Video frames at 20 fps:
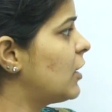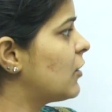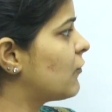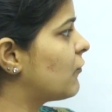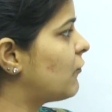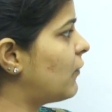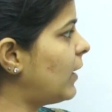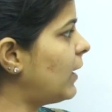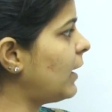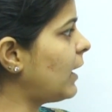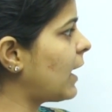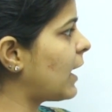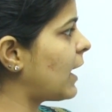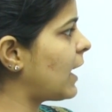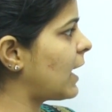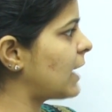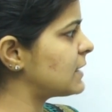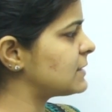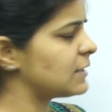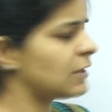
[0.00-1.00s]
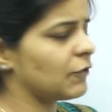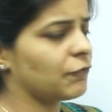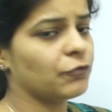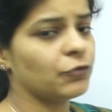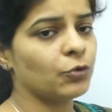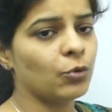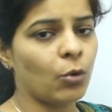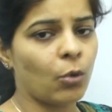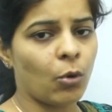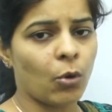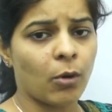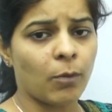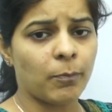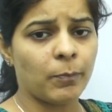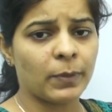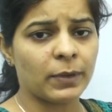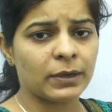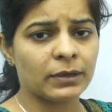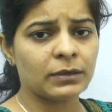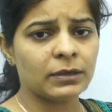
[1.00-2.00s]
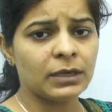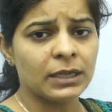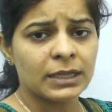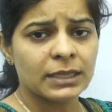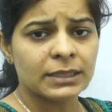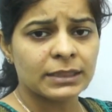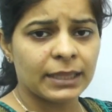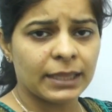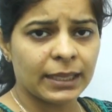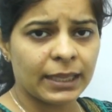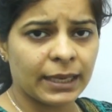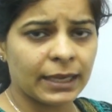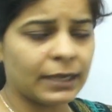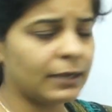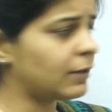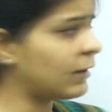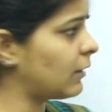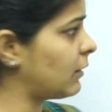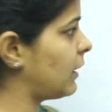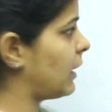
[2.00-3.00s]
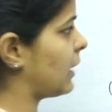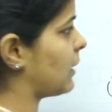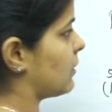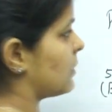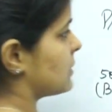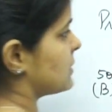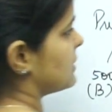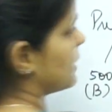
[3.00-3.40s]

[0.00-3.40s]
Whereas if you open the internet,